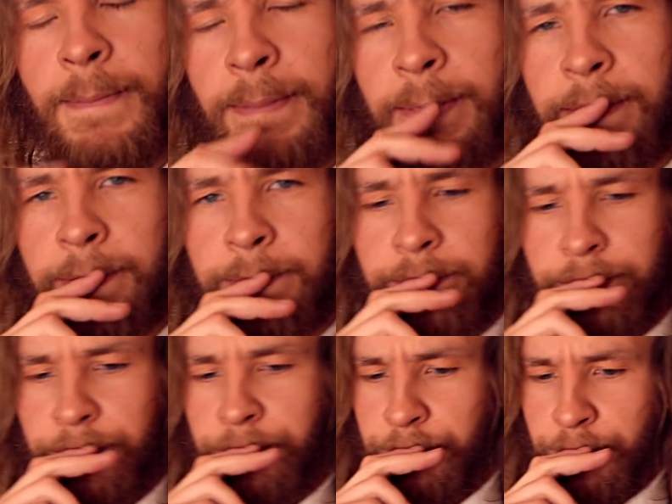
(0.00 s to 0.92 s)

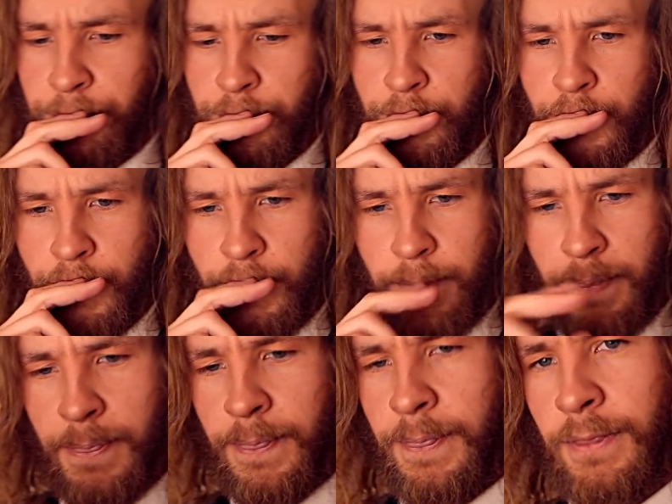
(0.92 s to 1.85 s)

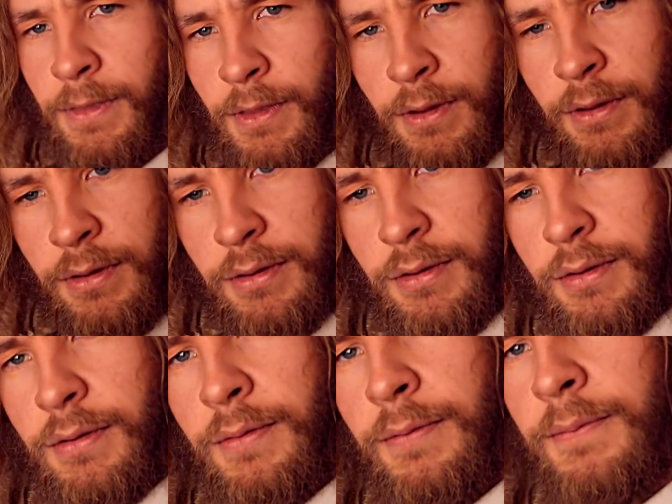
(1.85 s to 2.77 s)

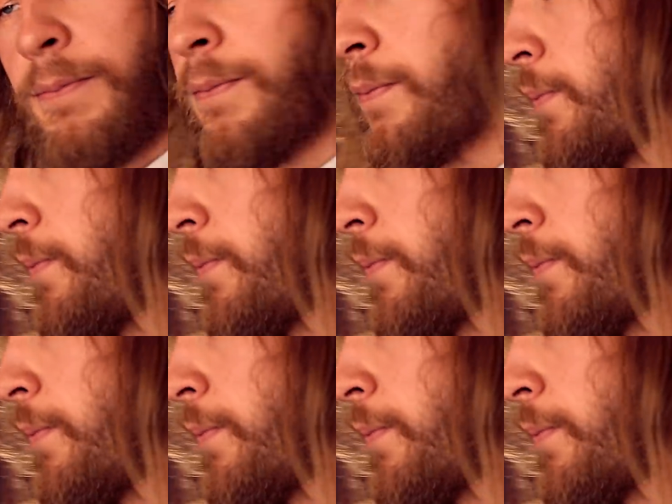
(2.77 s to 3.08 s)
Nothing is said.